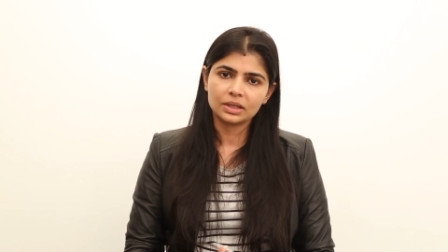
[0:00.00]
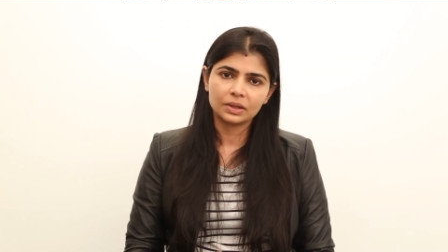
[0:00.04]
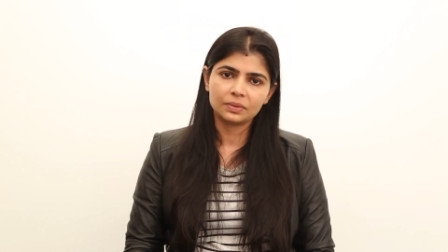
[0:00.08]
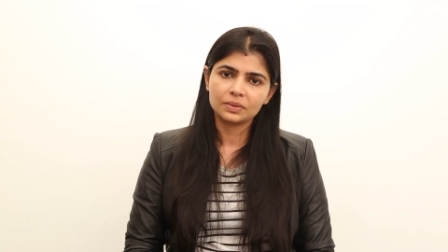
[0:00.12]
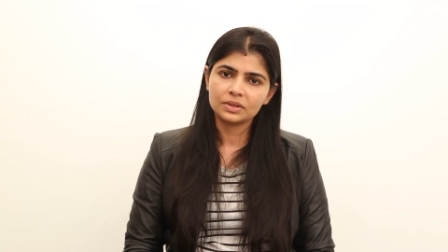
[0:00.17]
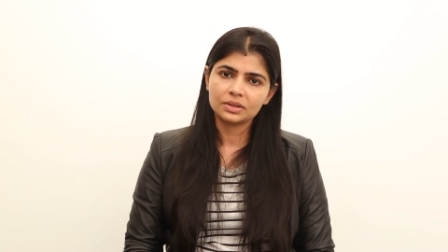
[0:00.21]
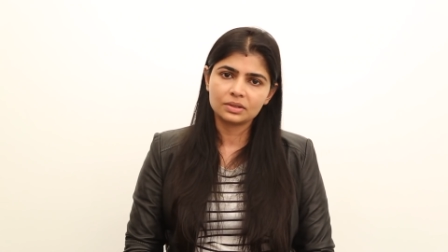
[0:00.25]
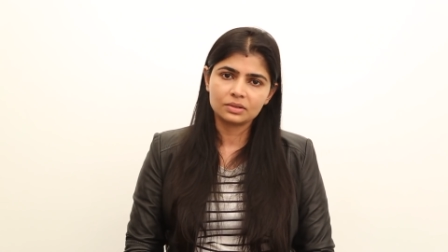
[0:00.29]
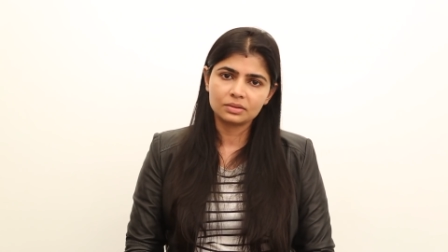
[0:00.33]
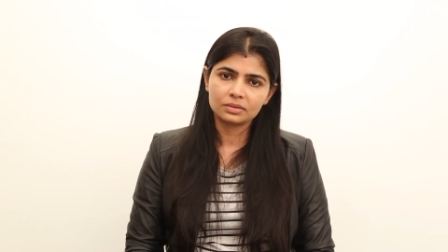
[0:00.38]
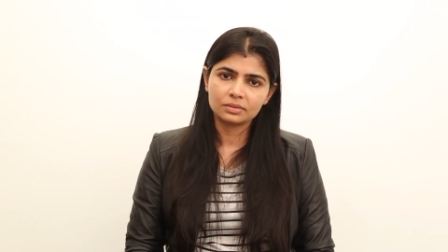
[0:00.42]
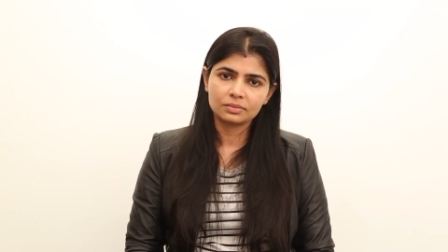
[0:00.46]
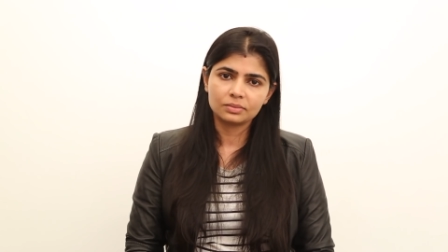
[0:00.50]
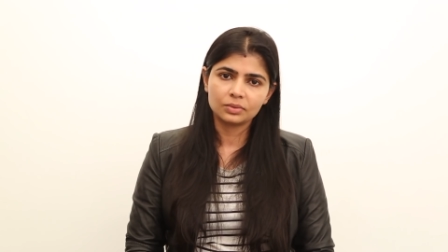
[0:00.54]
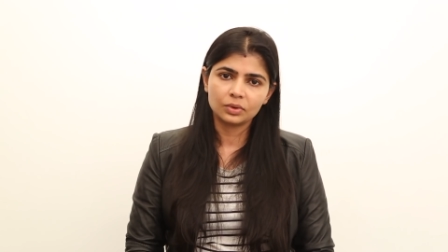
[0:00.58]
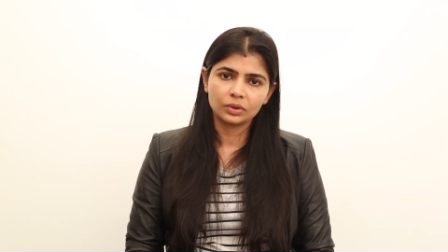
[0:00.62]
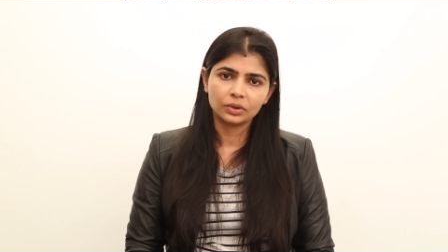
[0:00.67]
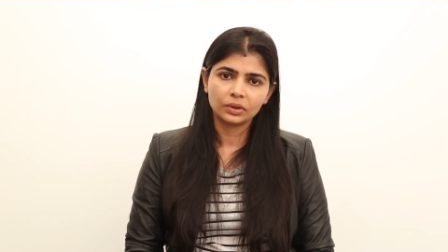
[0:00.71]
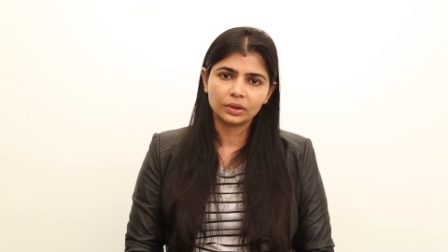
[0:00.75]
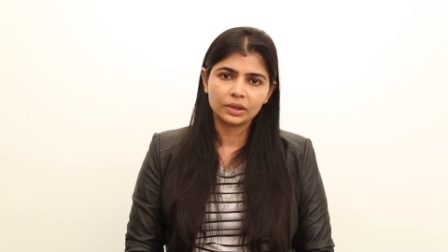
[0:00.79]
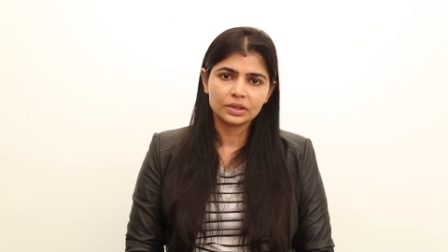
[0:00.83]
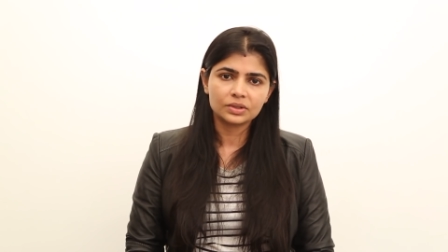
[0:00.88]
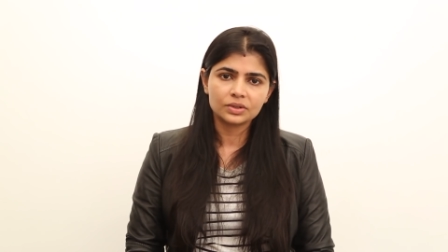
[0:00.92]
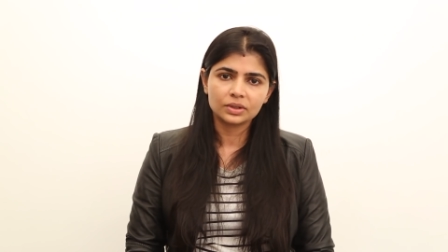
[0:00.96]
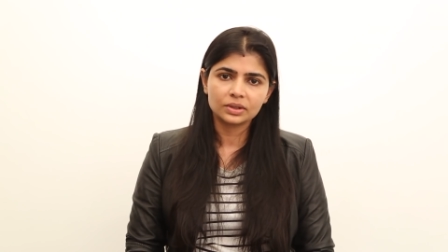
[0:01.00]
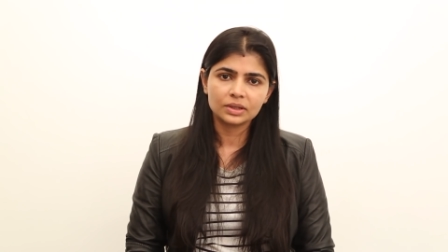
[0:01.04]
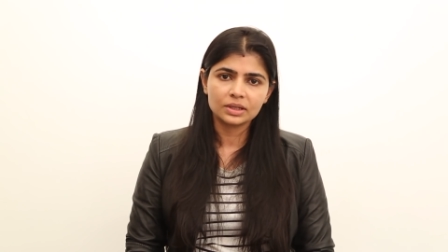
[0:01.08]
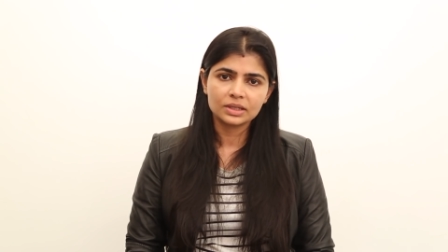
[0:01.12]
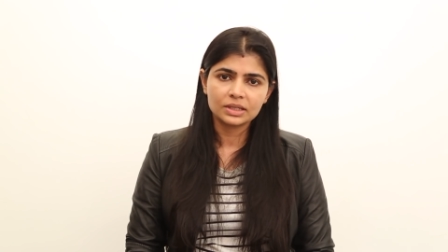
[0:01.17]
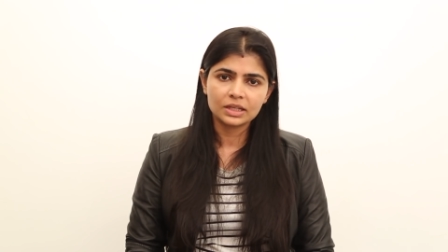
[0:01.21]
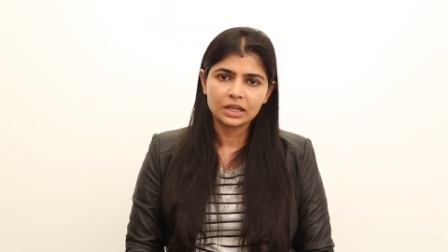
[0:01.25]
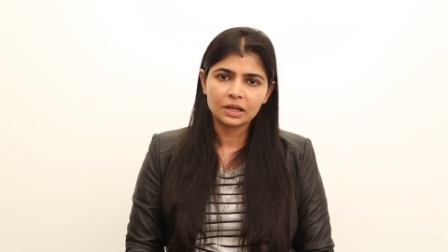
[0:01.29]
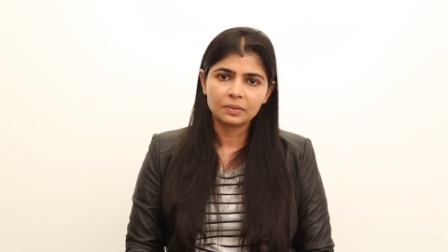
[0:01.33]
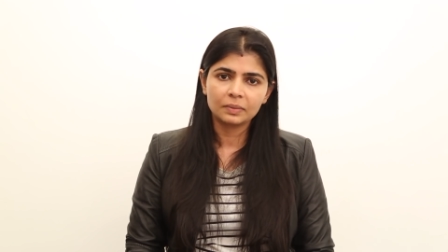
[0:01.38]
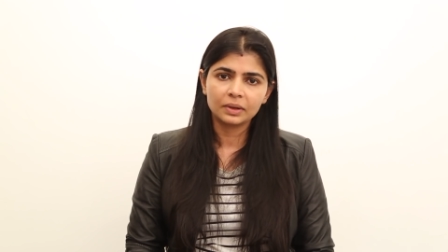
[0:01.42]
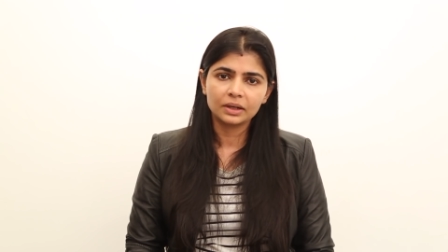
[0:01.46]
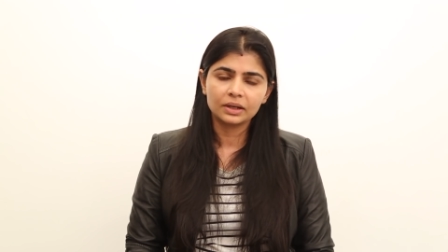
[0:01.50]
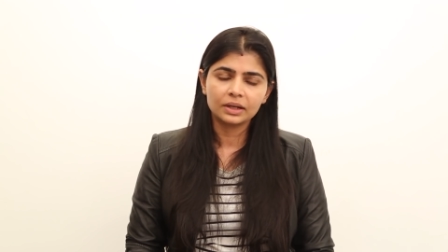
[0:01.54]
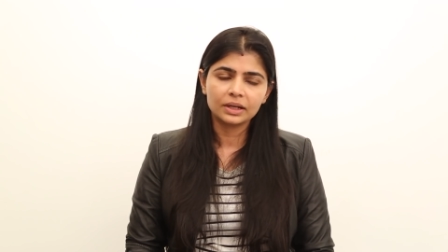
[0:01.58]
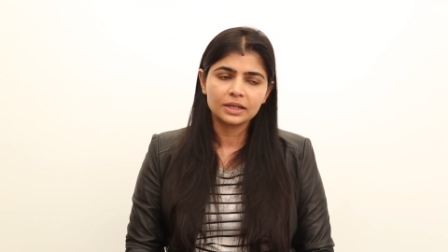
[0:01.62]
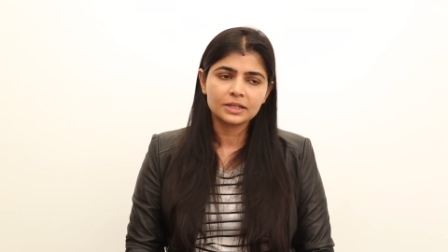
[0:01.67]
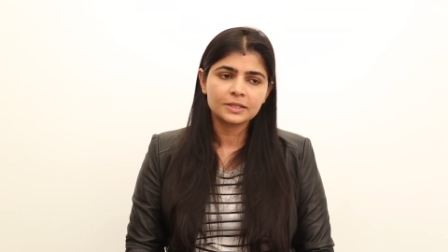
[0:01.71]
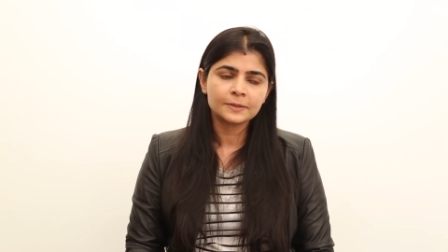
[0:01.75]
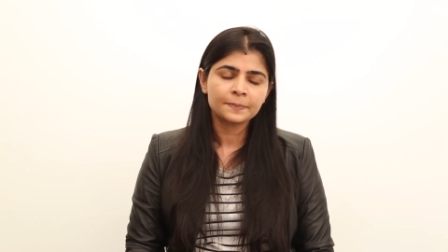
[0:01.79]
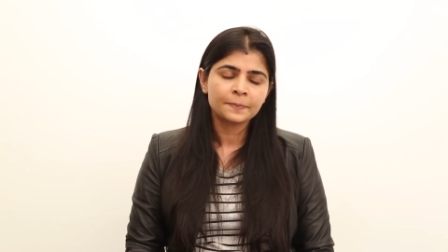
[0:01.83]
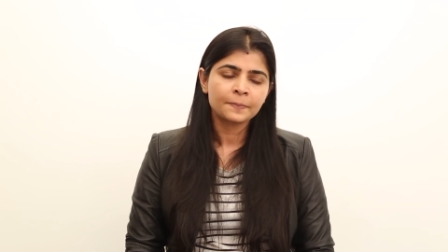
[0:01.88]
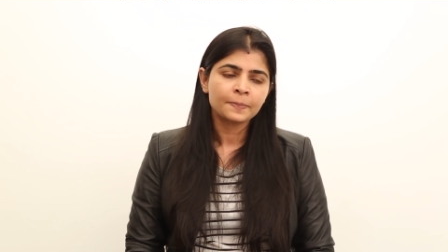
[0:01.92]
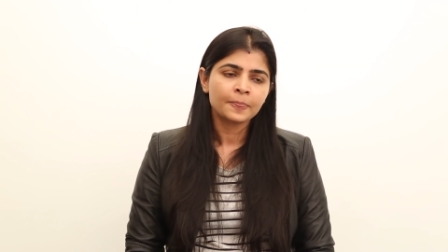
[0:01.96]
I was more or less on the same
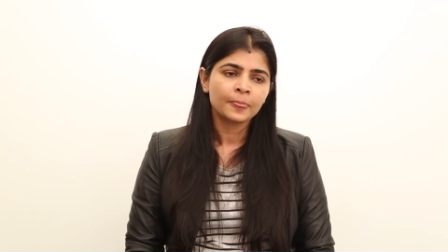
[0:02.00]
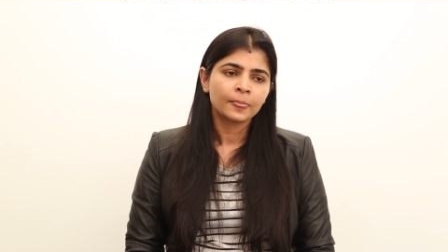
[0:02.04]
address.